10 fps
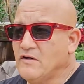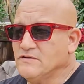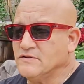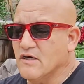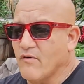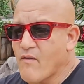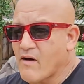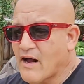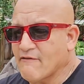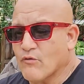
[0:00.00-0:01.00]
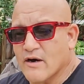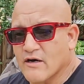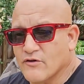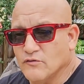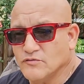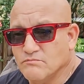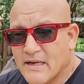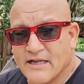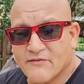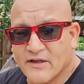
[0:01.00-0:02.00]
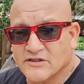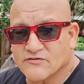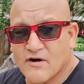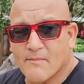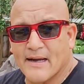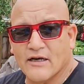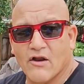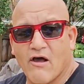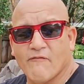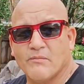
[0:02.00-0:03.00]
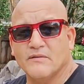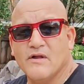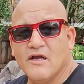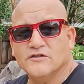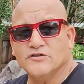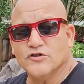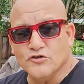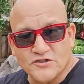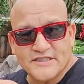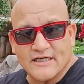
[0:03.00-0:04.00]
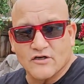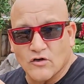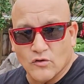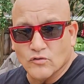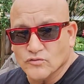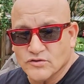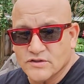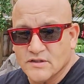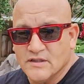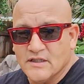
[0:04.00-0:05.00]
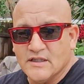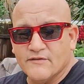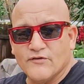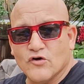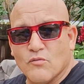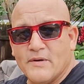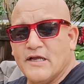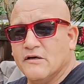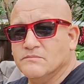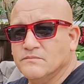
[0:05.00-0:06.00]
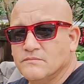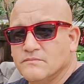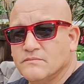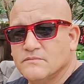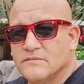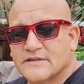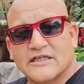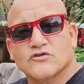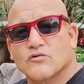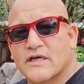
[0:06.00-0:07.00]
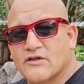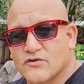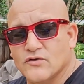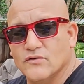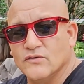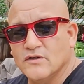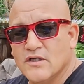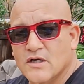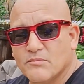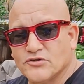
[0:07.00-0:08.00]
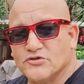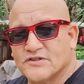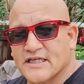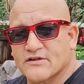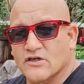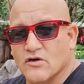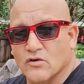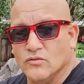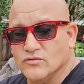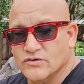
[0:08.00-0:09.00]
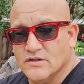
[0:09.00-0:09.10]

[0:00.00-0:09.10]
You know, I've wanted to do many things around my loft, but you know, you set goals. If you don't meet them, that's okay too. But you set the goals.